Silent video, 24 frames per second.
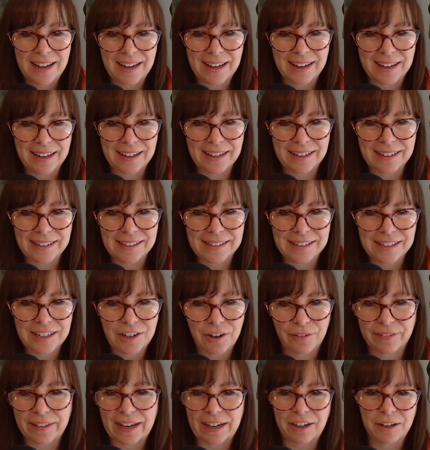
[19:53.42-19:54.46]
And, you
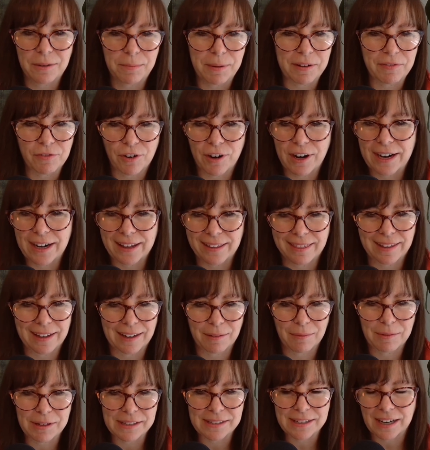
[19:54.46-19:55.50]
know, that could be for anything.
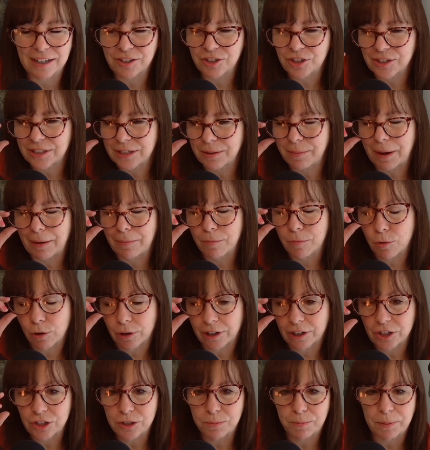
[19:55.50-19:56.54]
I mean, it's not just about
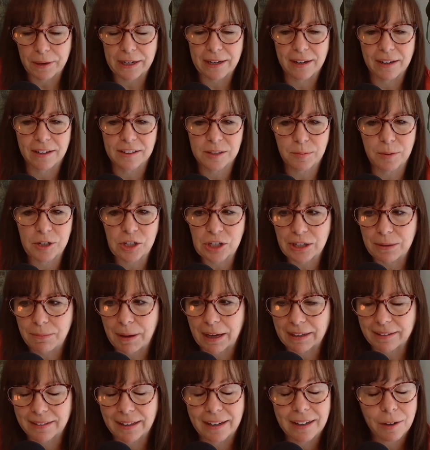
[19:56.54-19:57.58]
mortgage, but especially
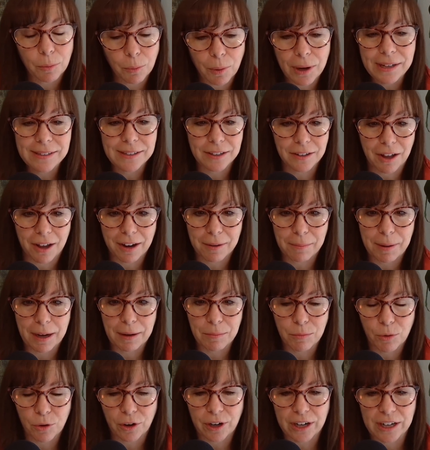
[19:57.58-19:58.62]
back then it was a lot about
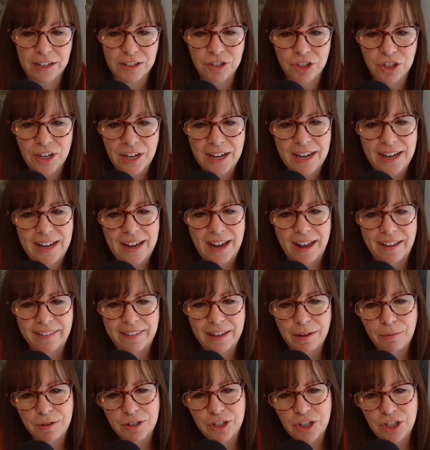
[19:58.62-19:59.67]
mortgage, and
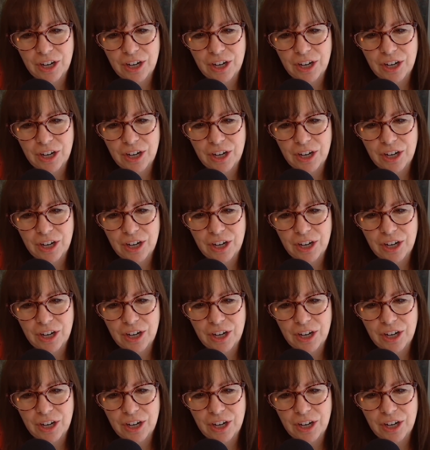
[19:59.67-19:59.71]
they would